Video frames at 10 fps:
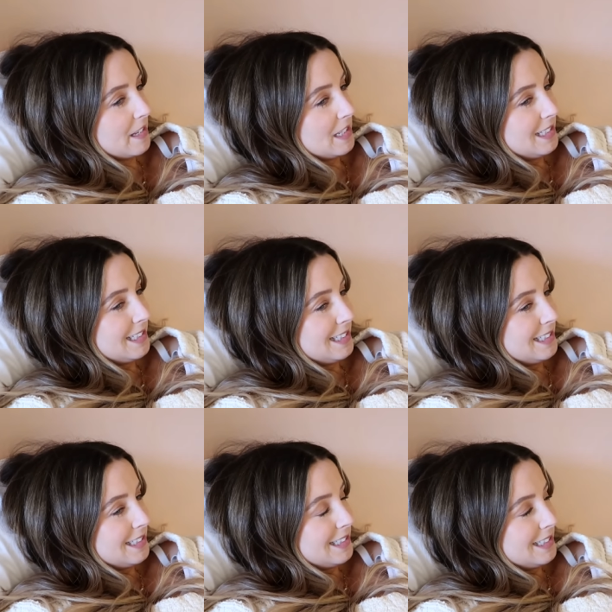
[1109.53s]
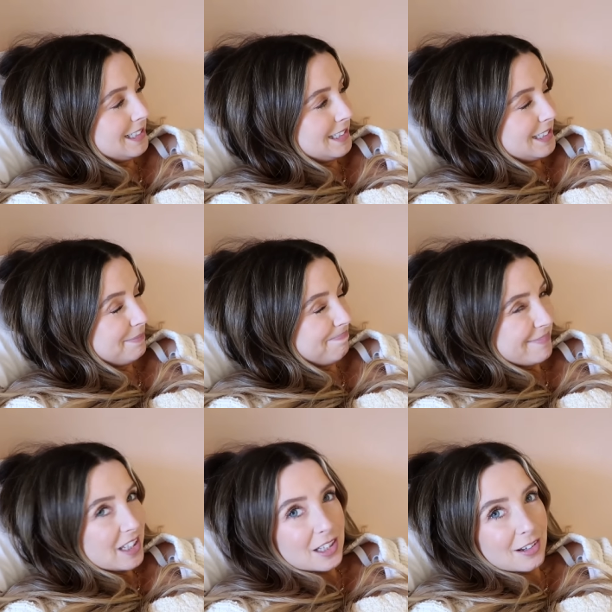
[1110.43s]
I think the
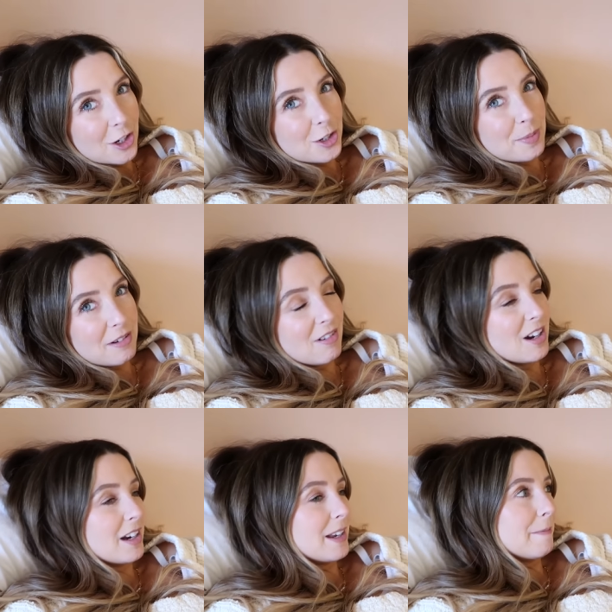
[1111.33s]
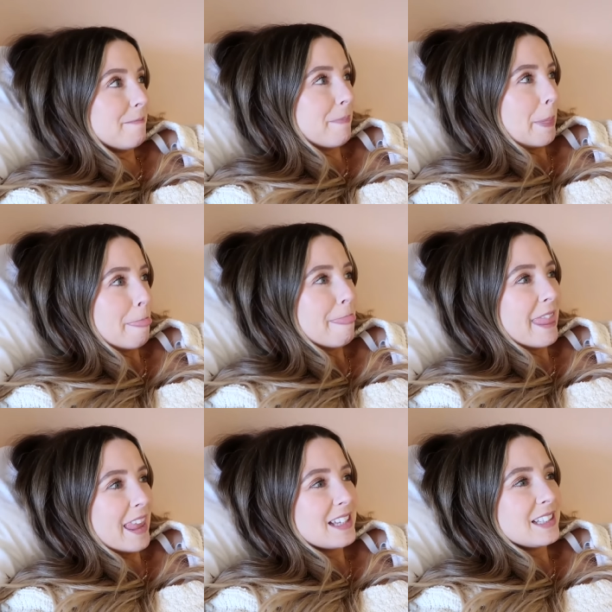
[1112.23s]
eating in you could menu be right. Is more sushi
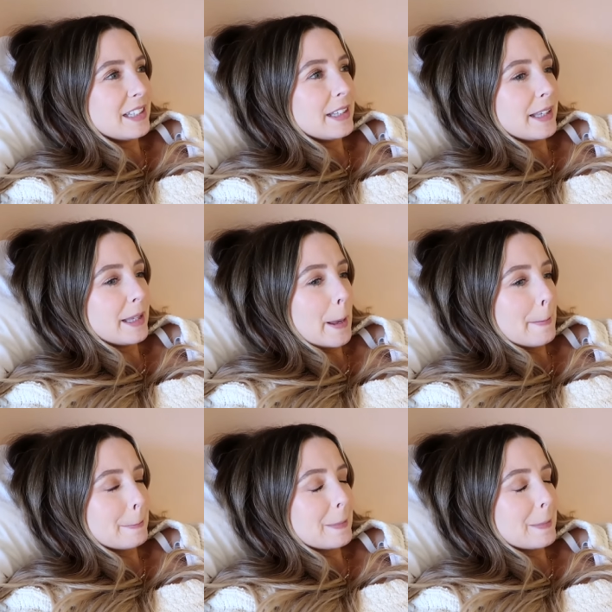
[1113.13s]
vibe, which is more me.